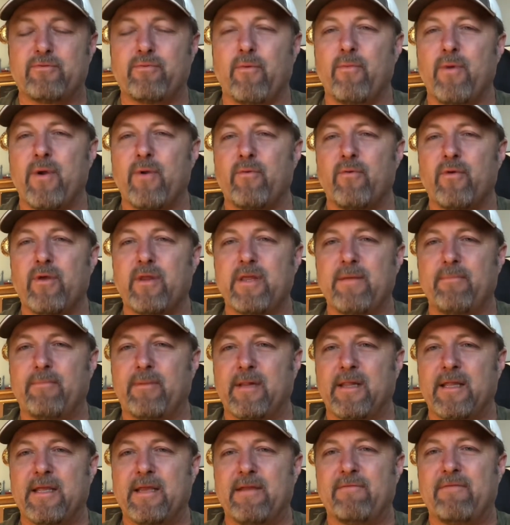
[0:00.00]
When we really
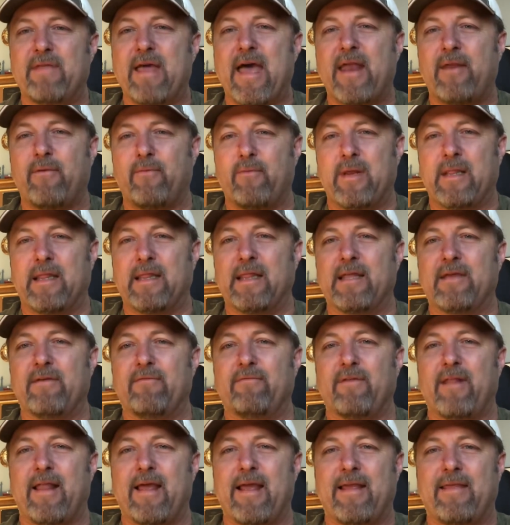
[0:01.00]
believe that and we
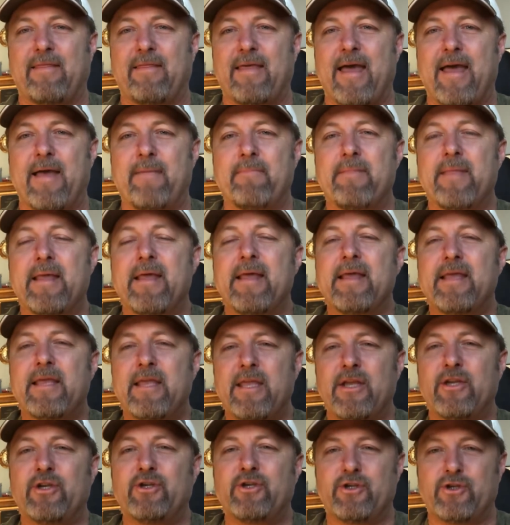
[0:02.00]
live like that,
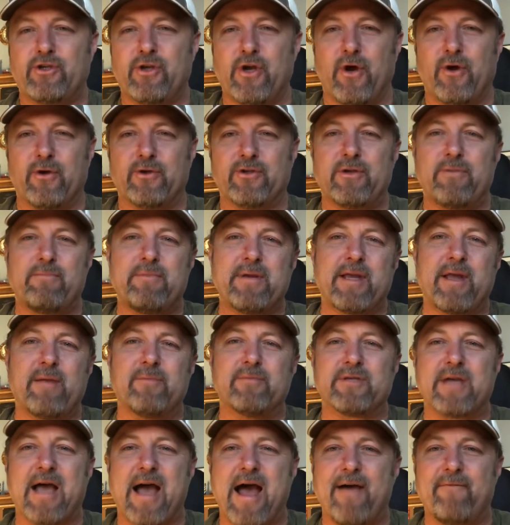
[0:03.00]
it shows, it
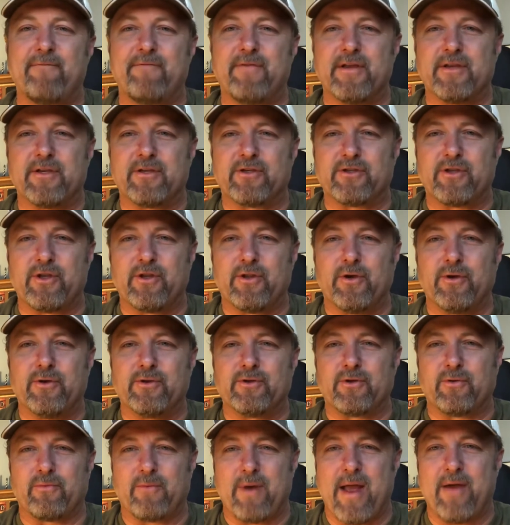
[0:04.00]
becomes obvious to
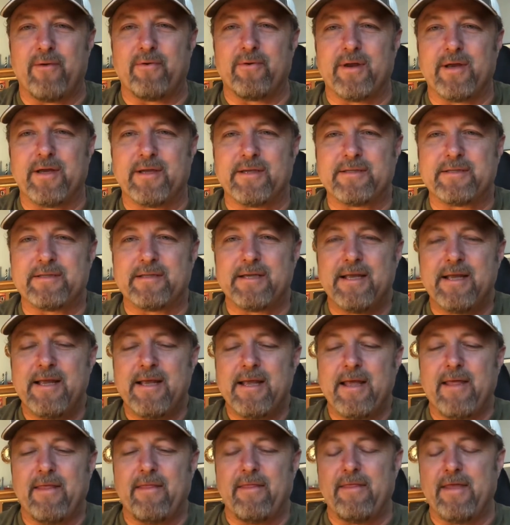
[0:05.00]
those around us
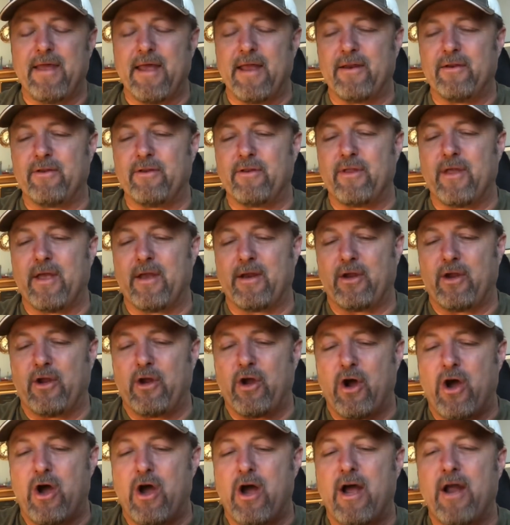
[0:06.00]
that
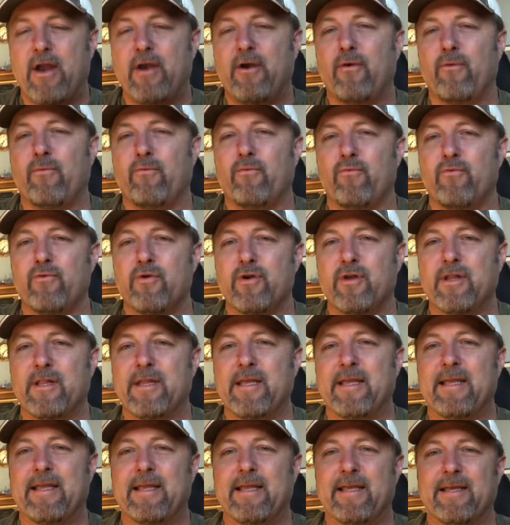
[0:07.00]
God
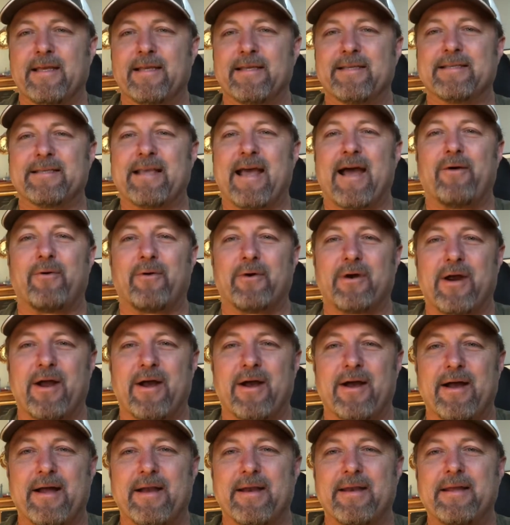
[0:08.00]
really is our
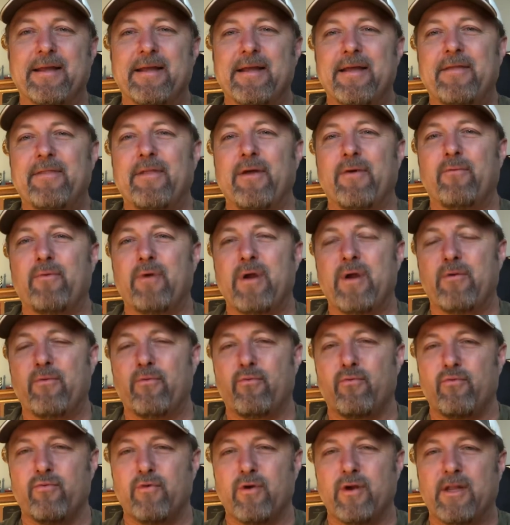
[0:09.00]
God, that we
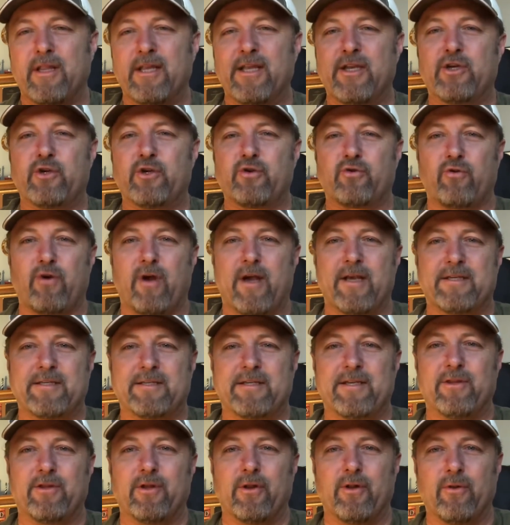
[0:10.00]
really trust
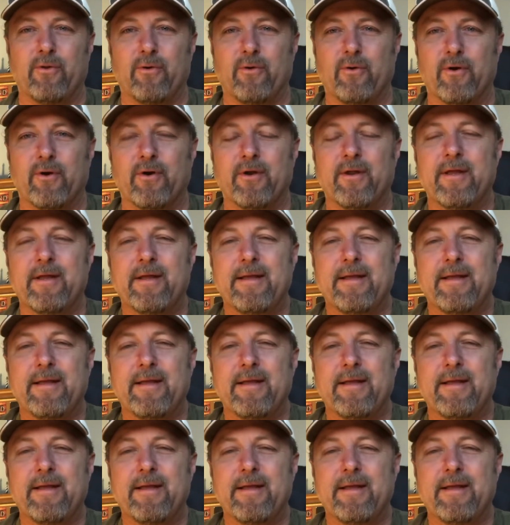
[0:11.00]
in the Lord.